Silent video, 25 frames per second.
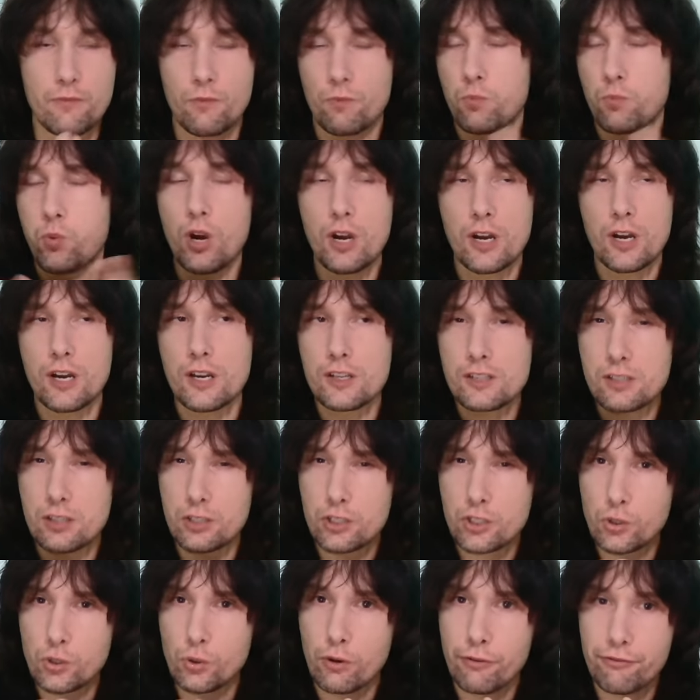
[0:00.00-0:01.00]
words, the
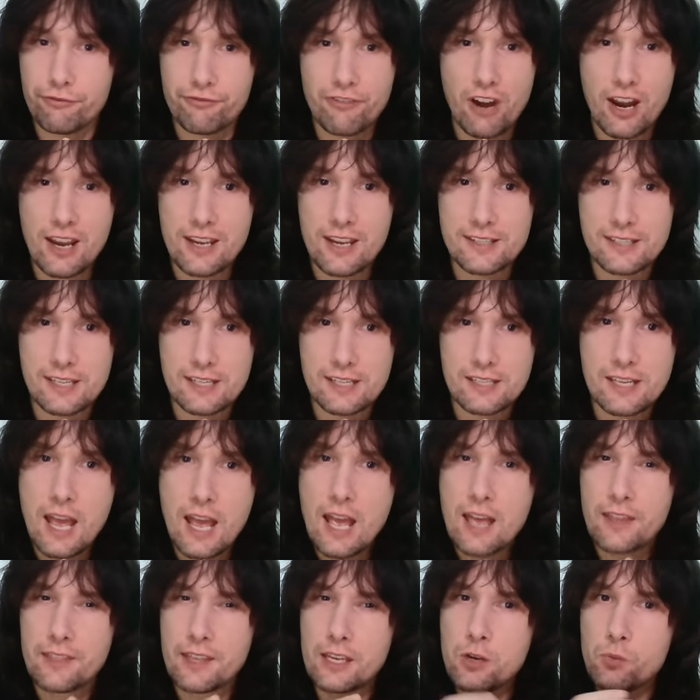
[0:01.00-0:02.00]
short phrases,
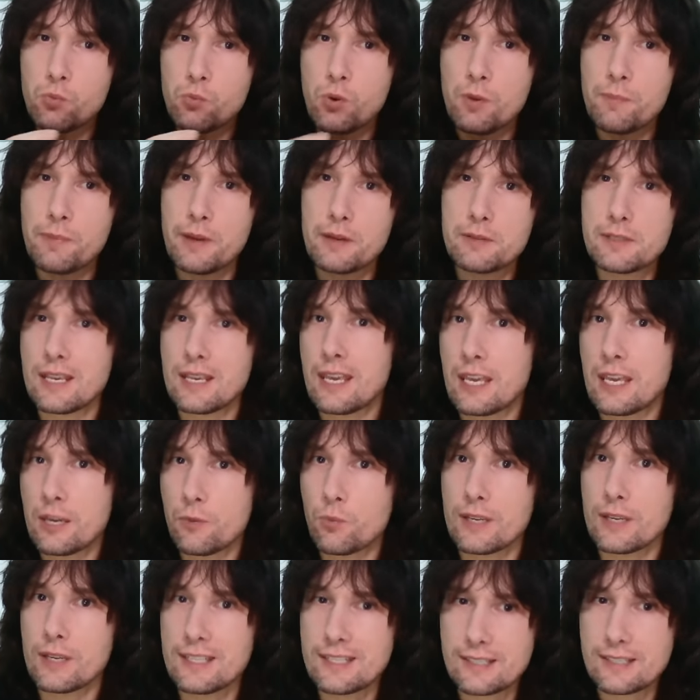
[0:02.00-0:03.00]
then you wouldn't be able to hear
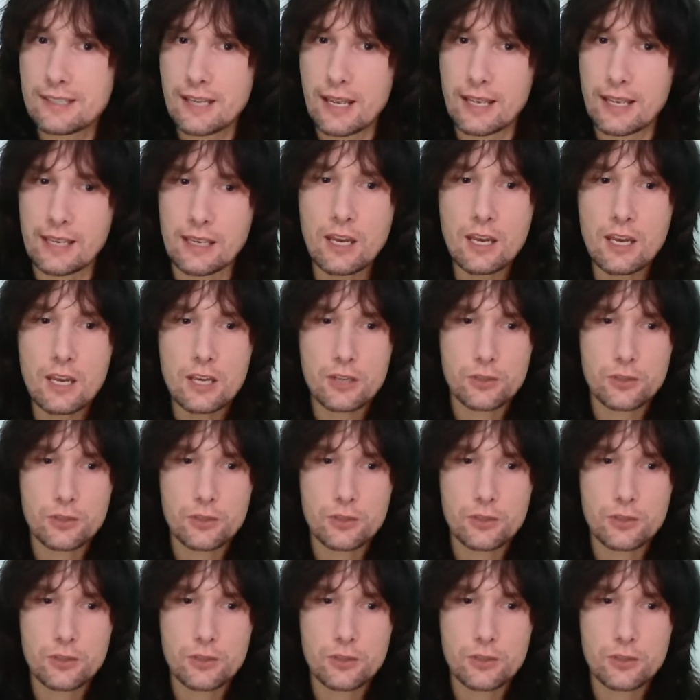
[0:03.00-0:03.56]
what he's saying.